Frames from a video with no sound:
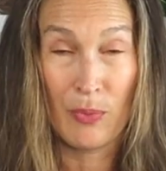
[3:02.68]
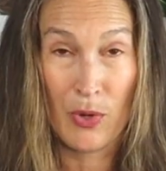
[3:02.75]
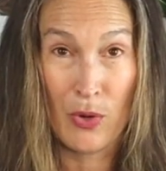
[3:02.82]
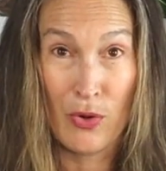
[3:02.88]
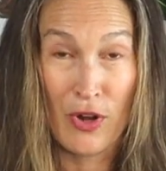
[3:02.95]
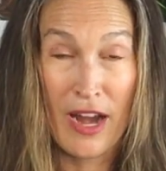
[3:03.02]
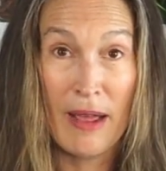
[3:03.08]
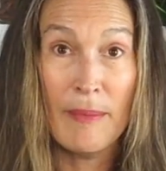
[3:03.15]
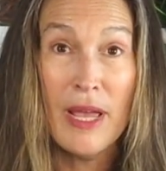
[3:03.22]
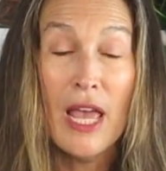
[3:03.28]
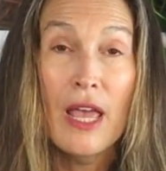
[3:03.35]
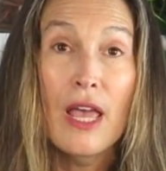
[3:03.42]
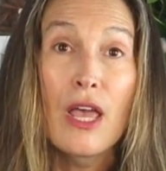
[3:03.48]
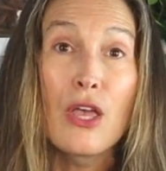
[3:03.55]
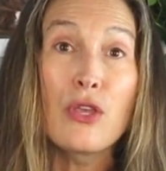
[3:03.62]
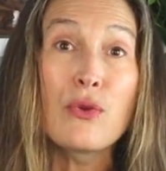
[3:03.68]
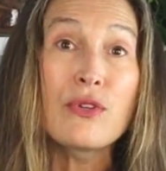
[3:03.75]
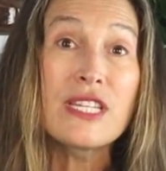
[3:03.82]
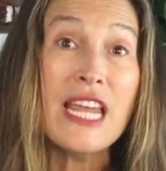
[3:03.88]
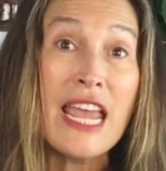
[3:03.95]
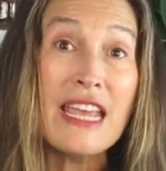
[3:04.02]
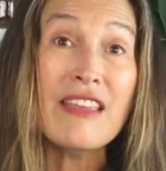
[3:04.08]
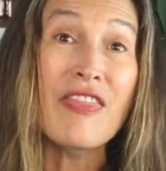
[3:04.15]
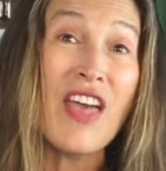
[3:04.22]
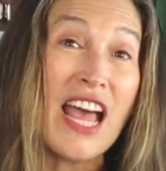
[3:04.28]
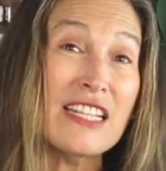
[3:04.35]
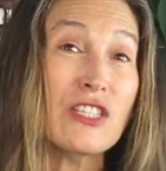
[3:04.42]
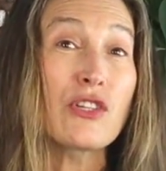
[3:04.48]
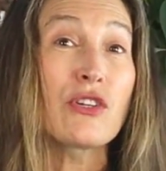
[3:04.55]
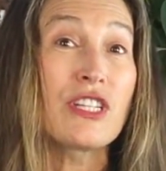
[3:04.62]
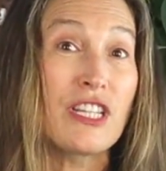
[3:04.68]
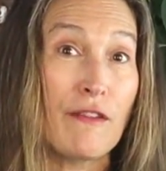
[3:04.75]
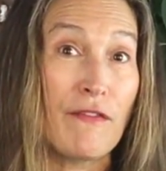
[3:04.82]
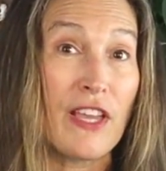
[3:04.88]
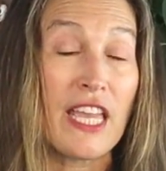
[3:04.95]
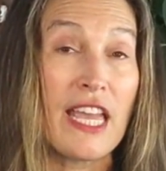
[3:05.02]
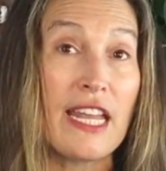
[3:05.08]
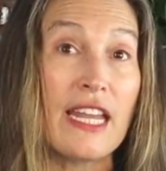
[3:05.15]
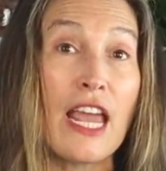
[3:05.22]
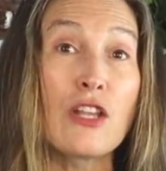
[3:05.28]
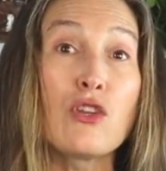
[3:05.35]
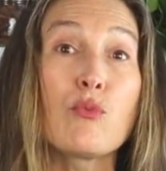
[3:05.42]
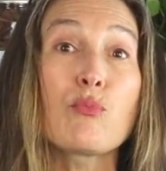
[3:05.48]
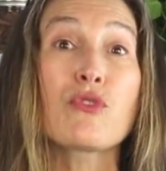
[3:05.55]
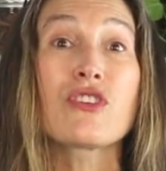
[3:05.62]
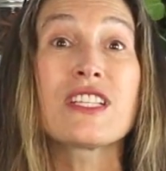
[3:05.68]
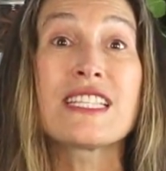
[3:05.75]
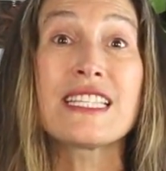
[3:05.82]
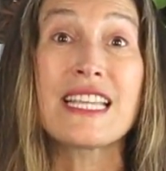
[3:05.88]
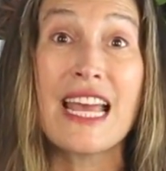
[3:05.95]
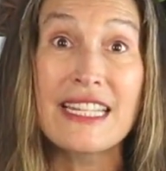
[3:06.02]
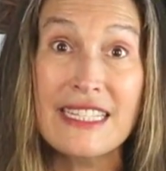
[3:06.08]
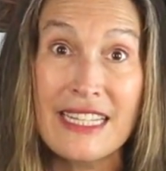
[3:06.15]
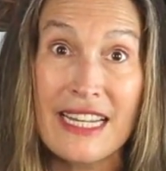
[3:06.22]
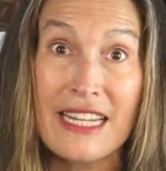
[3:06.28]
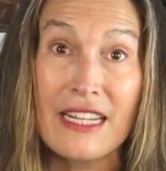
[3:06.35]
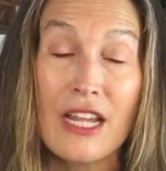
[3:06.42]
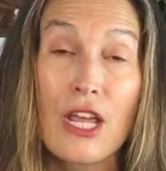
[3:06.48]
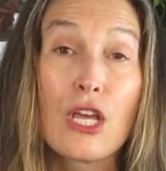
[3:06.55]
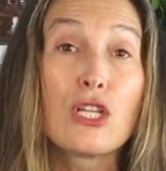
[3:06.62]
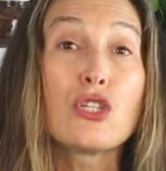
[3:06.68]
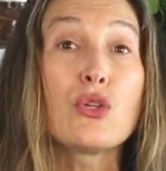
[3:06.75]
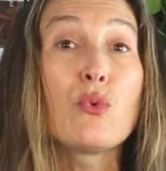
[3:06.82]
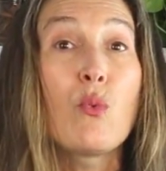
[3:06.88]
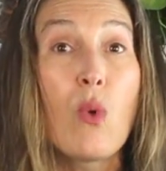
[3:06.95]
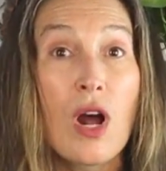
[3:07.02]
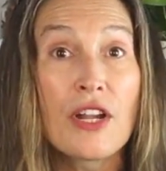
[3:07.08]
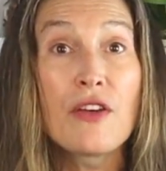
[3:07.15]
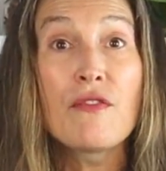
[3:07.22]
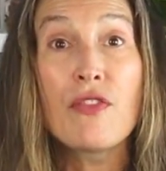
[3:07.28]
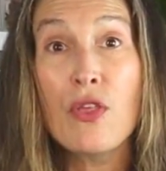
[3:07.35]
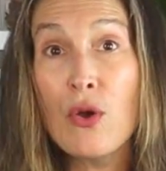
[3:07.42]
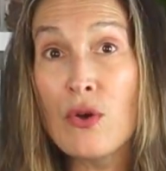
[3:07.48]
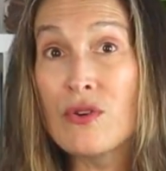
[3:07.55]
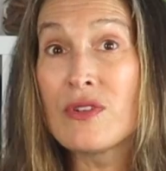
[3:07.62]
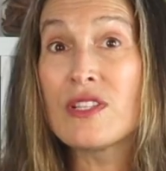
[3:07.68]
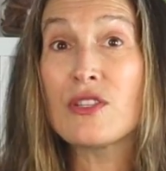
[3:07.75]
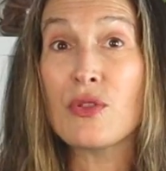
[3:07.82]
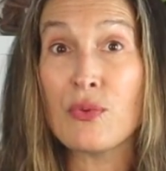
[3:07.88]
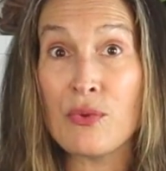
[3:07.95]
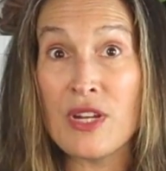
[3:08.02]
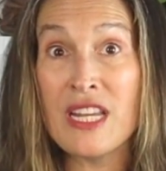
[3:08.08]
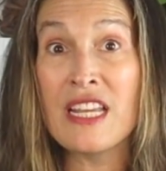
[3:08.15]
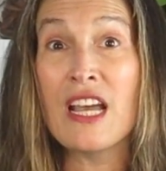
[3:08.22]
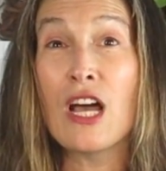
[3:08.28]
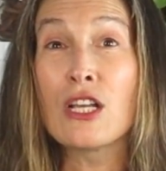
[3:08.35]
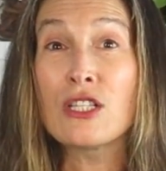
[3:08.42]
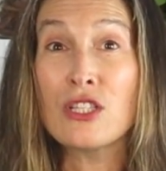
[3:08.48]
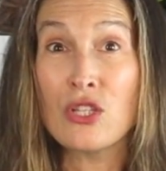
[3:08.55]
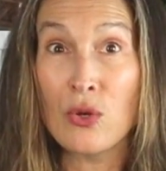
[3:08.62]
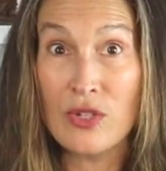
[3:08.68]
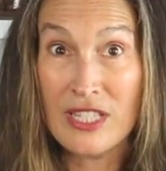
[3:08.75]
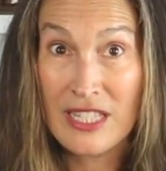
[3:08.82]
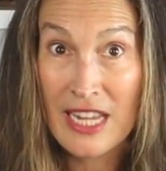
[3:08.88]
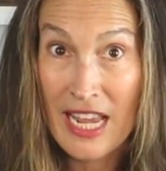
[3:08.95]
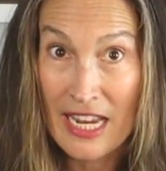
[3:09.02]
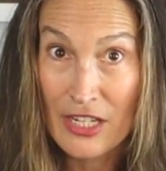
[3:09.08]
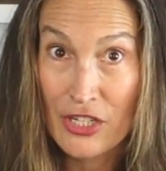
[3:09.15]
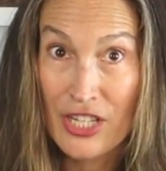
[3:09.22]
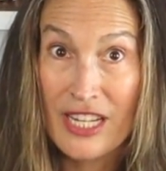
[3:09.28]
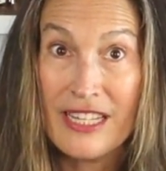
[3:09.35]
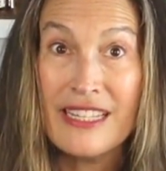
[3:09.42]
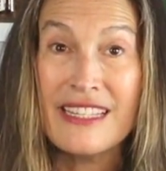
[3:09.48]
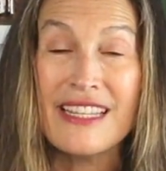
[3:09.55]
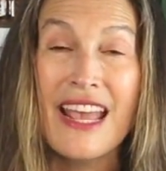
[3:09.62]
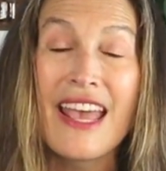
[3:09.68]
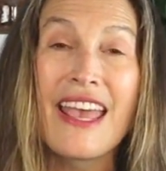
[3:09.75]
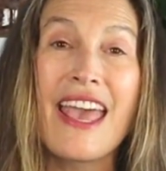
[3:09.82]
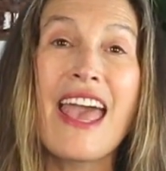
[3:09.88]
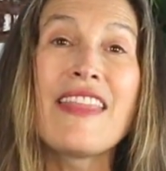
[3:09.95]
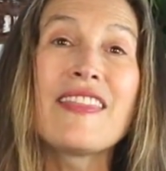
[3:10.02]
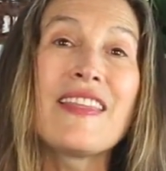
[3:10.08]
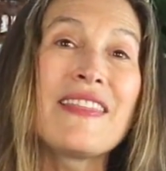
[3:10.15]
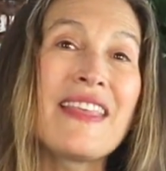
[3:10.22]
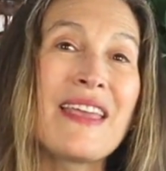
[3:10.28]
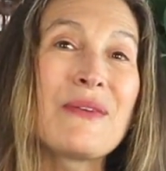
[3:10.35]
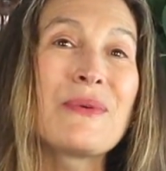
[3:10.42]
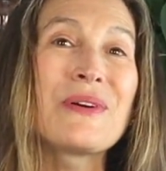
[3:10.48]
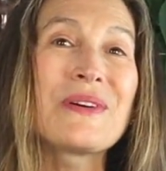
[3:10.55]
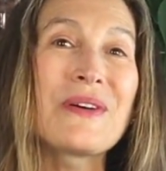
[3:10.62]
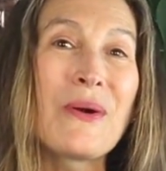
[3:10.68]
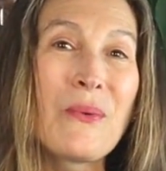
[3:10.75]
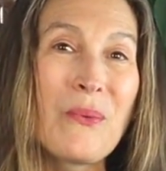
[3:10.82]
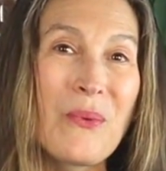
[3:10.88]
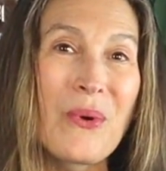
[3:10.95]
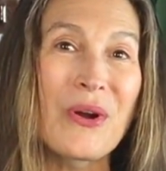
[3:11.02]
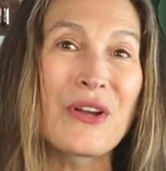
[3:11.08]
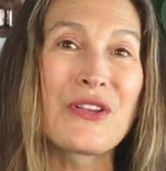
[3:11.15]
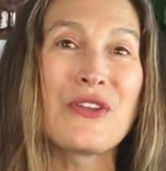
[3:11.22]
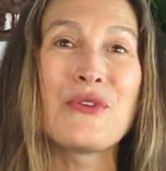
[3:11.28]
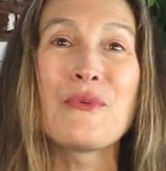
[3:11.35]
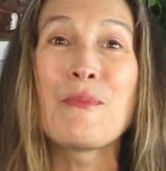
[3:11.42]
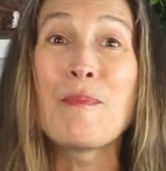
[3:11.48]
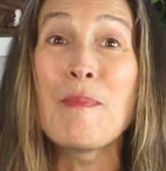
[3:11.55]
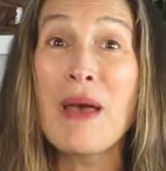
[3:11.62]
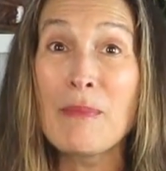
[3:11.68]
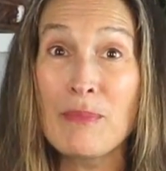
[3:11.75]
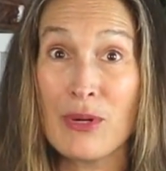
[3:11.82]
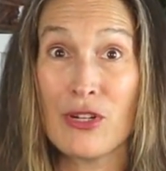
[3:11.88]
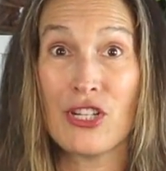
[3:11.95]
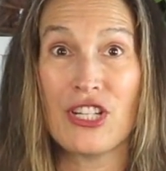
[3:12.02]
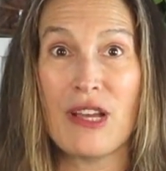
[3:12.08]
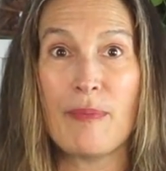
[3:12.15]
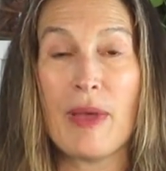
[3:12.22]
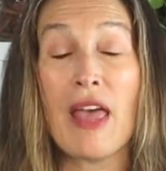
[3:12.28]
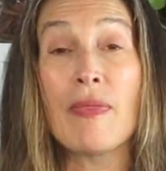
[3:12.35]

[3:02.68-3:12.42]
program, you take that certificate and you present it to one of those 3 associations, and then they will award you membership.